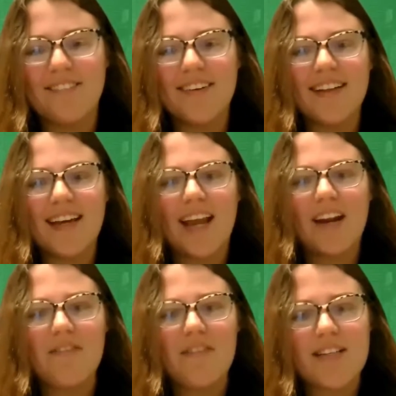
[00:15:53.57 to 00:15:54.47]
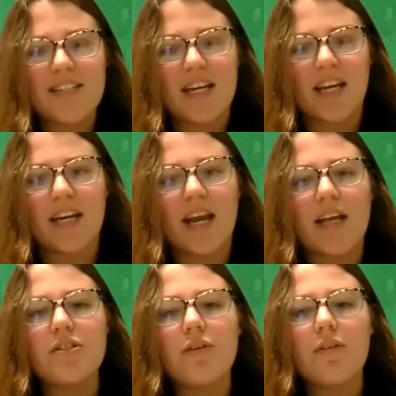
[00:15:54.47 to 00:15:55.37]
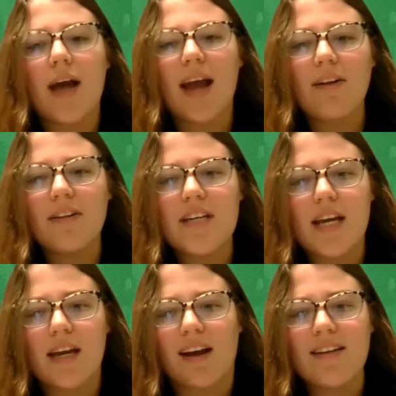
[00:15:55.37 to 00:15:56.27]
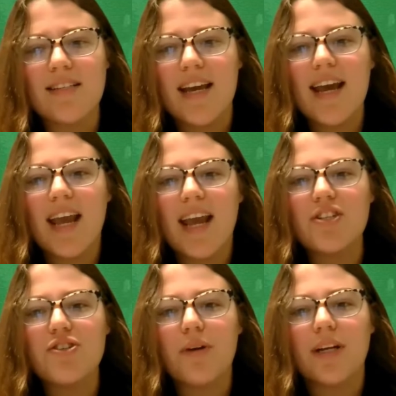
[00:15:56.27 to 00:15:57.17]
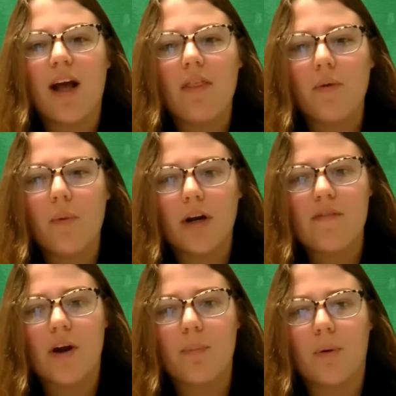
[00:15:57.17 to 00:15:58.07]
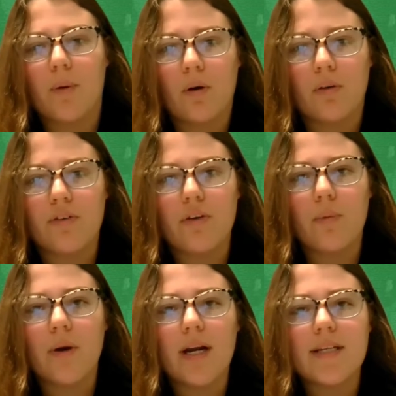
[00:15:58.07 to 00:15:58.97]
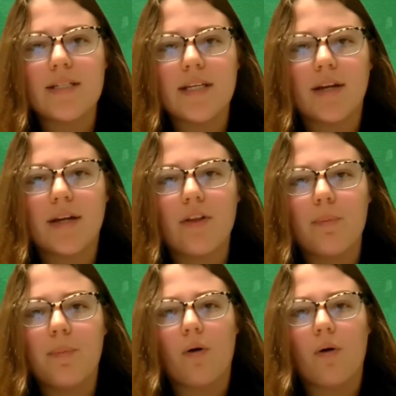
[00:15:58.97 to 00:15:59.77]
Really interesting. And so that take us into another one of our polls. So we're going to see another